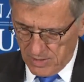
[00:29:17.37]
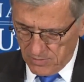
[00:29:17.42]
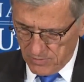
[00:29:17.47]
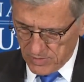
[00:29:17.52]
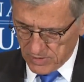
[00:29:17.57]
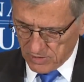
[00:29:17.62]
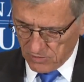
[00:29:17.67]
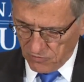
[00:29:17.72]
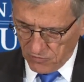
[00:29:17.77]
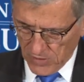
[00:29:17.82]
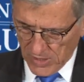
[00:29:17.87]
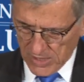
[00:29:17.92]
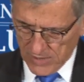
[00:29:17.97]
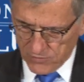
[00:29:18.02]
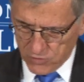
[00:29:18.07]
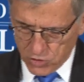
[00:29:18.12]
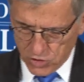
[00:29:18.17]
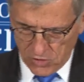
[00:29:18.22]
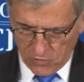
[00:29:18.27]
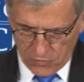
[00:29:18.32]
that the
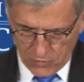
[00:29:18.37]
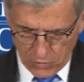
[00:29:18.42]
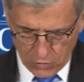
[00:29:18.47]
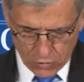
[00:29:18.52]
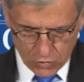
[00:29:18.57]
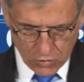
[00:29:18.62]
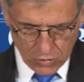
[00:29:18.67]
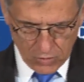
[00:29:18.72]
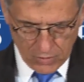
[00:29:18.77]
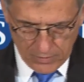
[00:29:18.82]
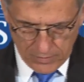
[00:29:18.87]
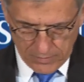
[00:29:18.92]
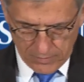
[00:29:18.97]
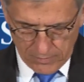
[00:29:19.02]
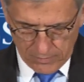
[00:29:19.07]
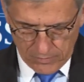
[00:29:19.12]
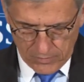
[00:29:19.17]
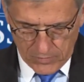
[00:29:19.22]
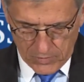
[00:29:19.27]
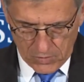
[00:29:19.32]
5G future
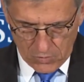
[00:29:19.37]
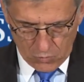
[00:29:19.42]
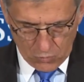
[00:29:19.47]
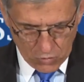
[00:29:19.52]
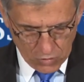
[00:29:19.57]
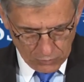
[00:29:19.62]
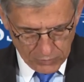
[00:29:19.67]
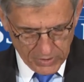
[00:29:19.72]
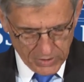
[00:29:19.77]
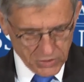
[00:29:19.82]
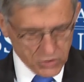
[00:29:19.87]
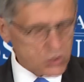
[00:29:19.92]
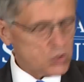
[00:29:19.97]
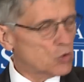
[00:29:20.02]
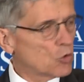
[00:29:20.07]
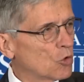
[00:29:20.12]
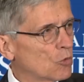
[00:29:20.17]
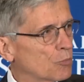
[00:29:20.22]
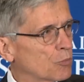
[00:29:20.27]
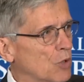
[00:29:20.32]
will be the
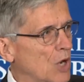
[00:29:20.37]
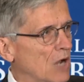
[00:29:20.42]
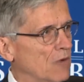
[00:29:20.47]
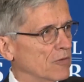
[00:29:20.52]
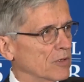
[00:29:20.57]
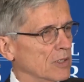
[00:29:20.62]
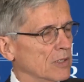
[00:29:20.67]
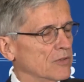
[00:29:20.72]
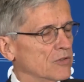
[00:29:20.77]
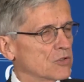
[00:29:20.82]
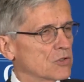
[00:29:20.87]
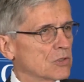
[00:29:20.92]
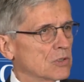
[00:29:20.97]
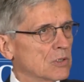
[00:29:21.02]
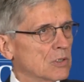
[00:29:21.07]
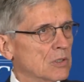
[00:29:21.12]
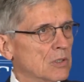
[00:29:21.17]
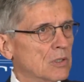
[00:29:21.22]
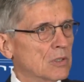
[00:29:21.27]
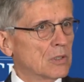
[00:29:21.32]
sole provenance
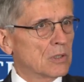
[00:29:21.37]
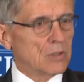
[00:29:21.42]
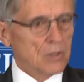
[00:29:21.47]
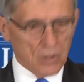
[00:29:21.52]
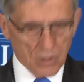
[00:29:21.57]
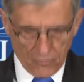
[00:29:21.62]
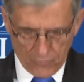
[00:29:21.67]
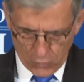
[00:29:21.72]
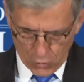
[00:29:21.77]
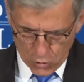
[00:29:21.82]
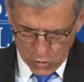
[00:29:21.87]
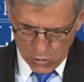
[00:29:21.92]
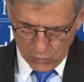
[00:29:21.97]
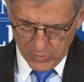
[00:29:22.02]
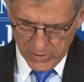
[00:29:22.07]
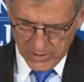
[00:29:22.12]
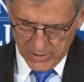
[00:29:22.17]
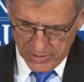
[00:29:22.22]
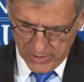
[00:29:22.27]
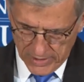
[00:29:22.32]
of
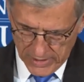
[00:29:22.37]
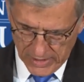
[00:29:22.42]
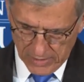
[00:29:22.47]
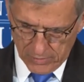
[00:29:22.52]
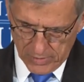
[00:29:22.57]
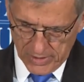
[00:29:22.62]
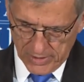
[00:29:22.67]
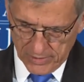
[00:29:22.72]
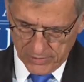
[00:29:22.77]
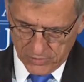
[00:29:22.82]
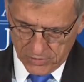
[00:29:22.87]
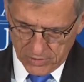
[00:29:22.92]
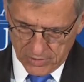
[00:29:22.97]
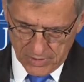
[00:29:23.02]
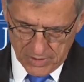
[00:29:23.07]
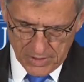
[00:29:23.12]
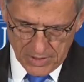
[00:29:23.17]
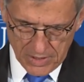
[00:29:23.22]
urban areas.